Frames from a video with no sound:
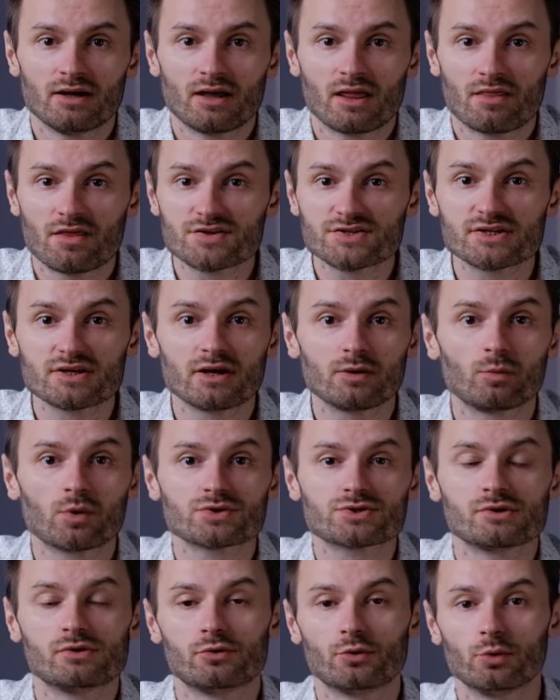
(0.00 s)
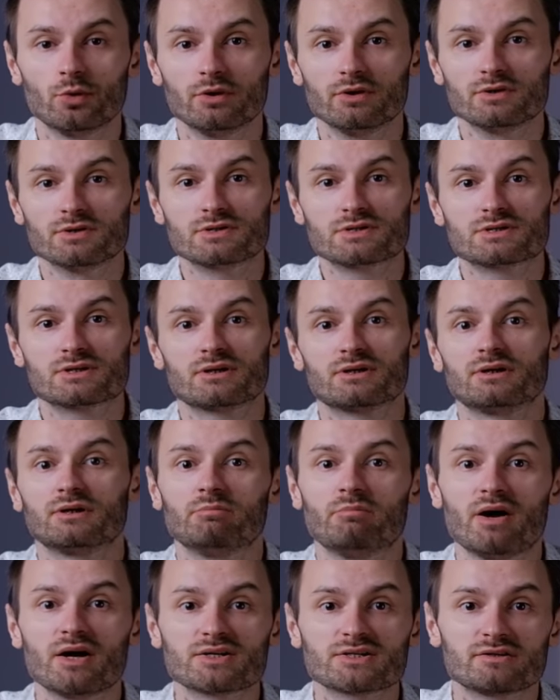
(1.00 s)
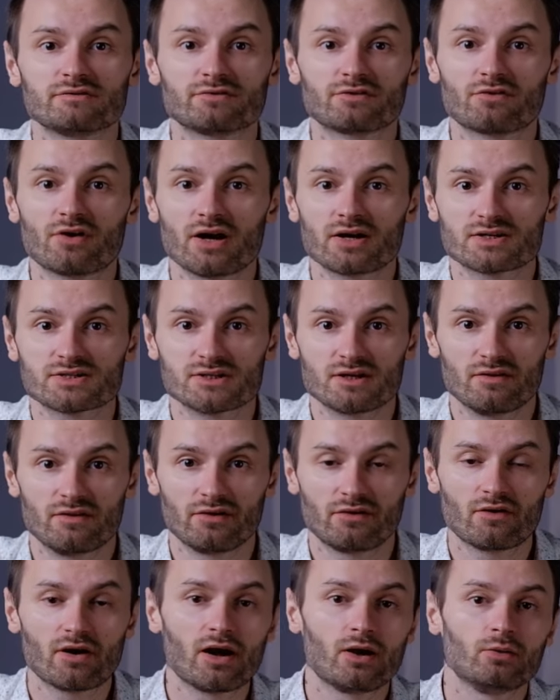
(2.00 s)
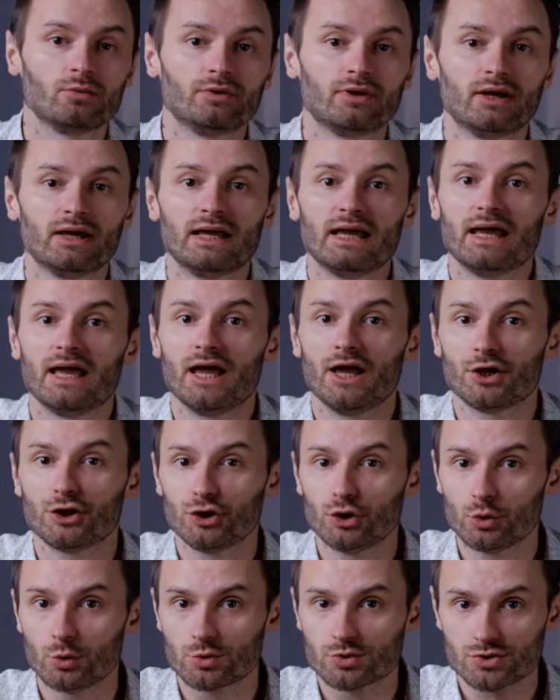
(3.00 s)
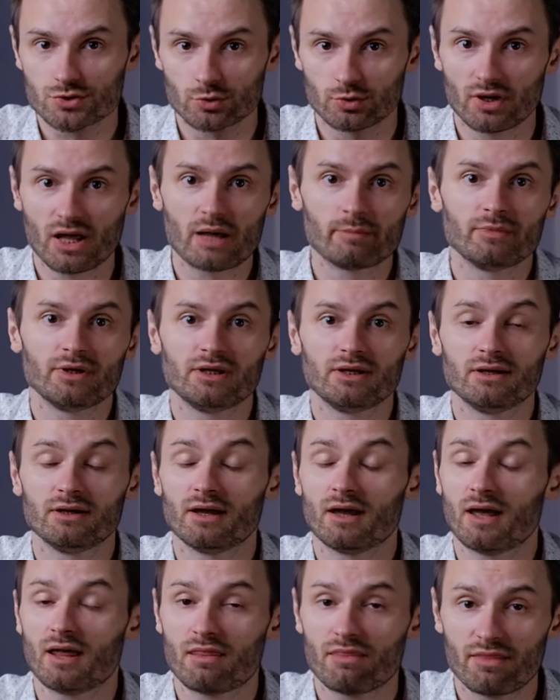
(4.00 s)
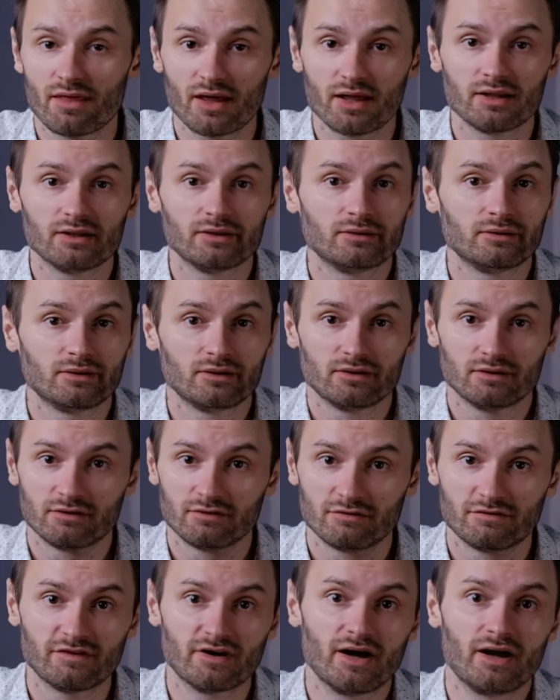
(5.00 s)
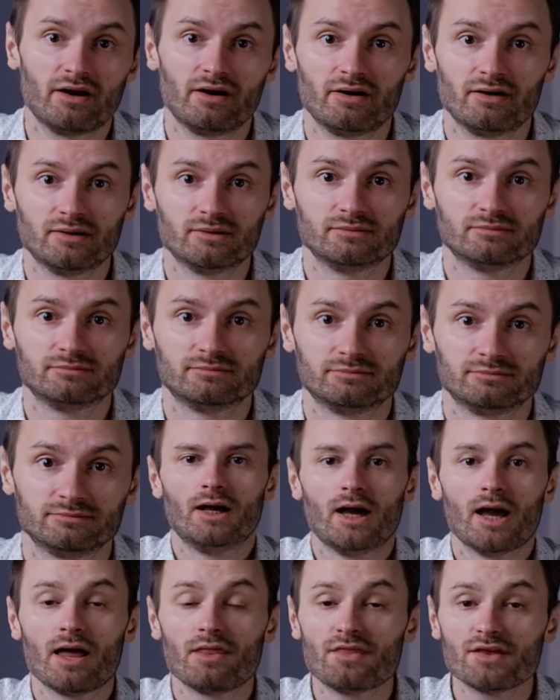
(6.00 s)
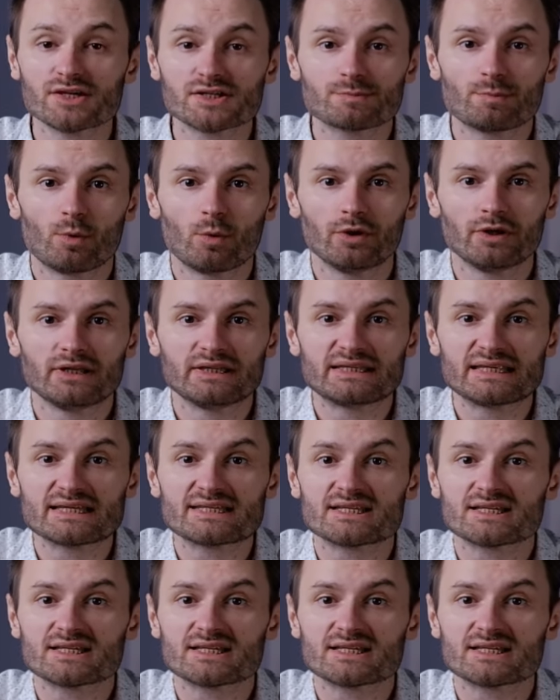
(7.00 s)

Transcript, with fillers: The city was in ruins, massive cracks in the ground, a huge tsunami, and then fire. At this point, it's